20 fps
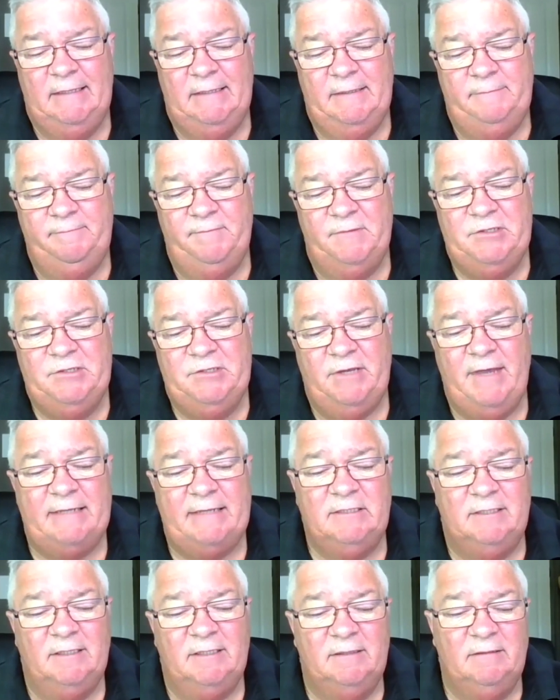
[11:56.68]
um, so
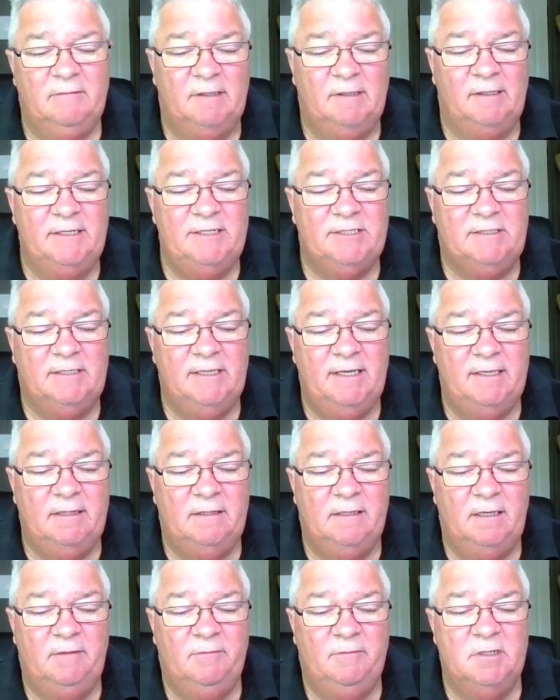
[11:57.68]
that's the, the list
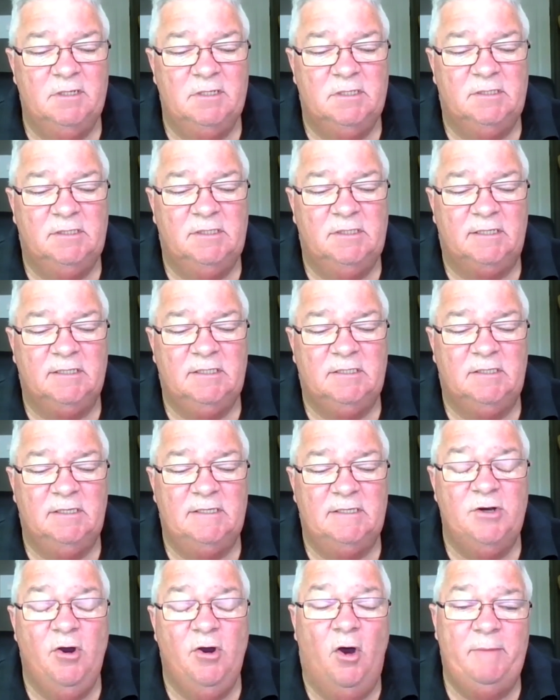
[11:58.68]
there. There was six,
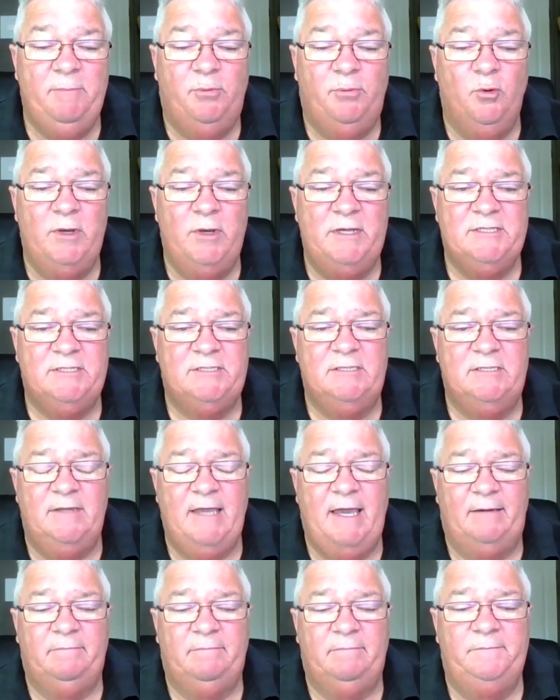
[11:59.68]
there's nine points
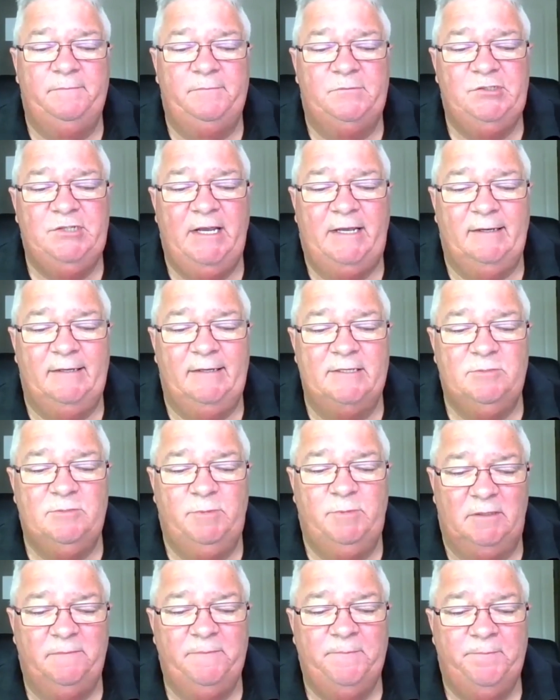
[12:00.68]
in that
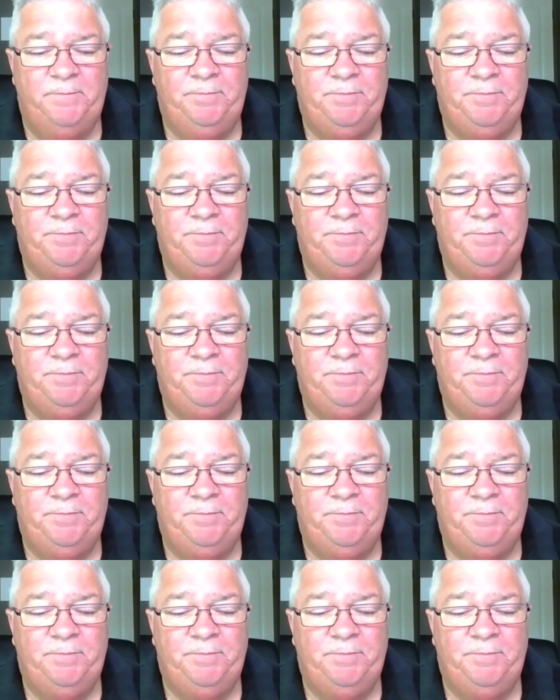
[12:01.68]
checklist. But